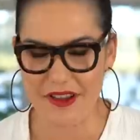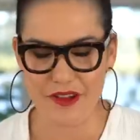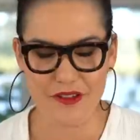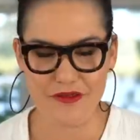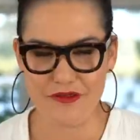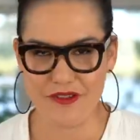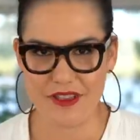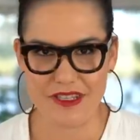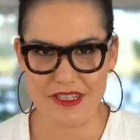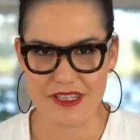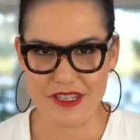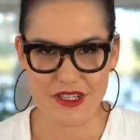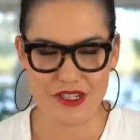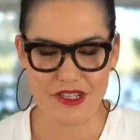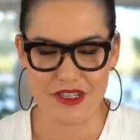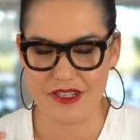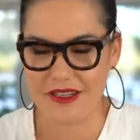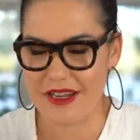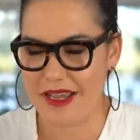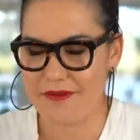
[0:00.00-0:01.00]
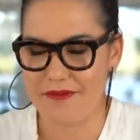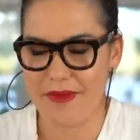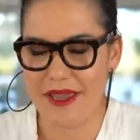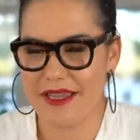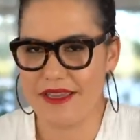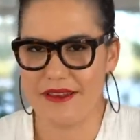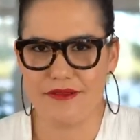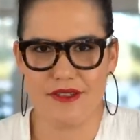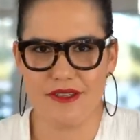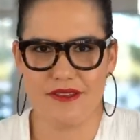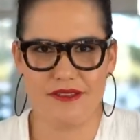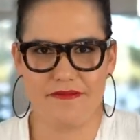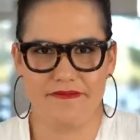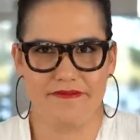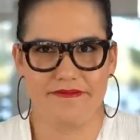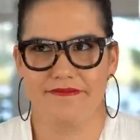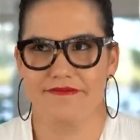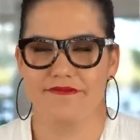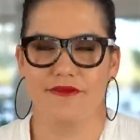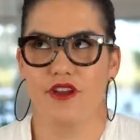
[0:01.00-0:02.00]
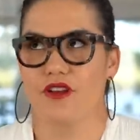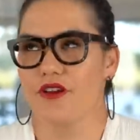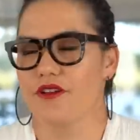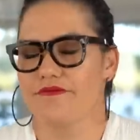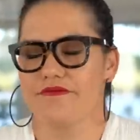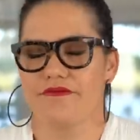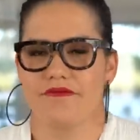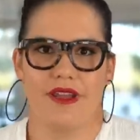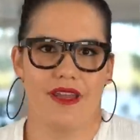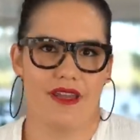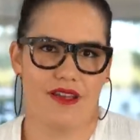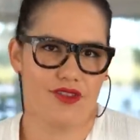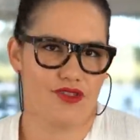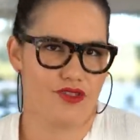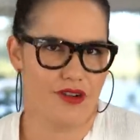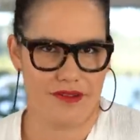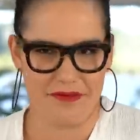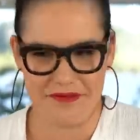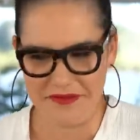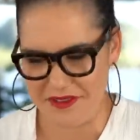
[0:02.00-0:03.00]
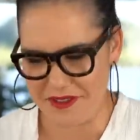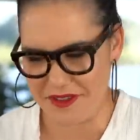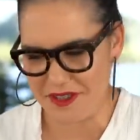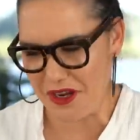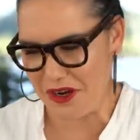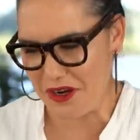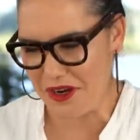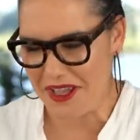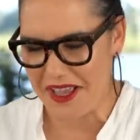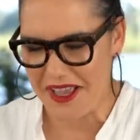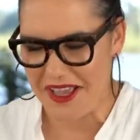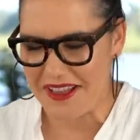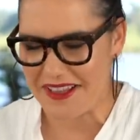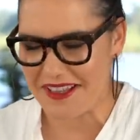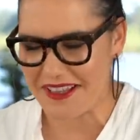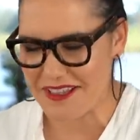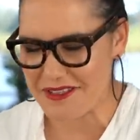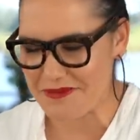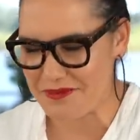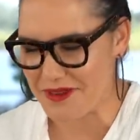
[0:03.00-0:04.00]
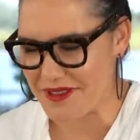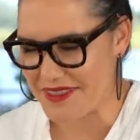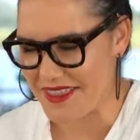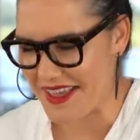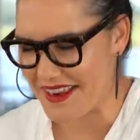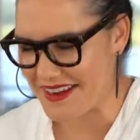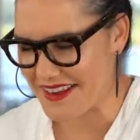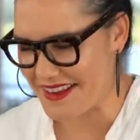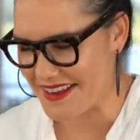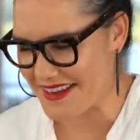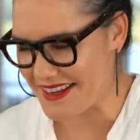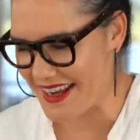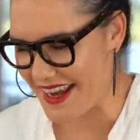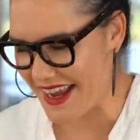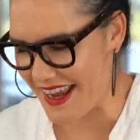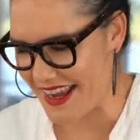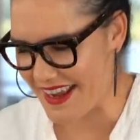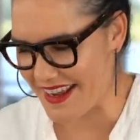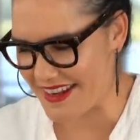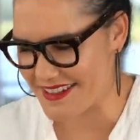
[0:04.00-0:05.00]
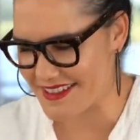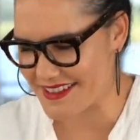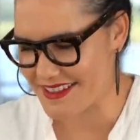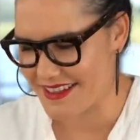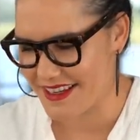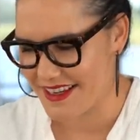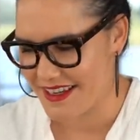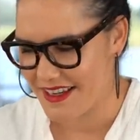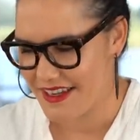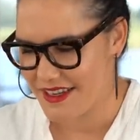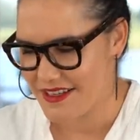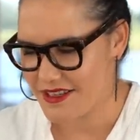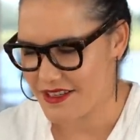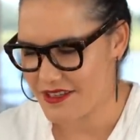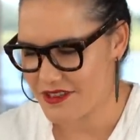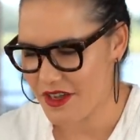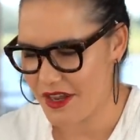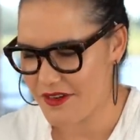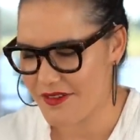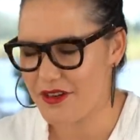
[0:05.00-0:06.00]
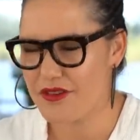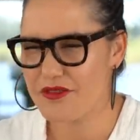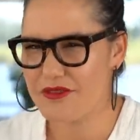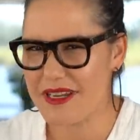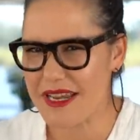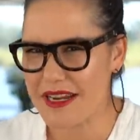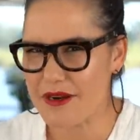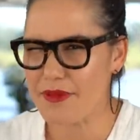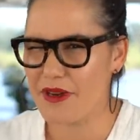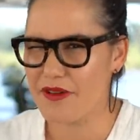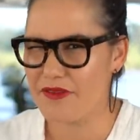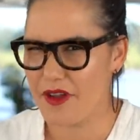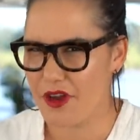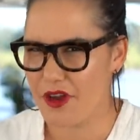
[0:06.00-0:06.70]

of the dish and, and make it just, you know, extra. So let's put that in and just kind of, it'll need a bit of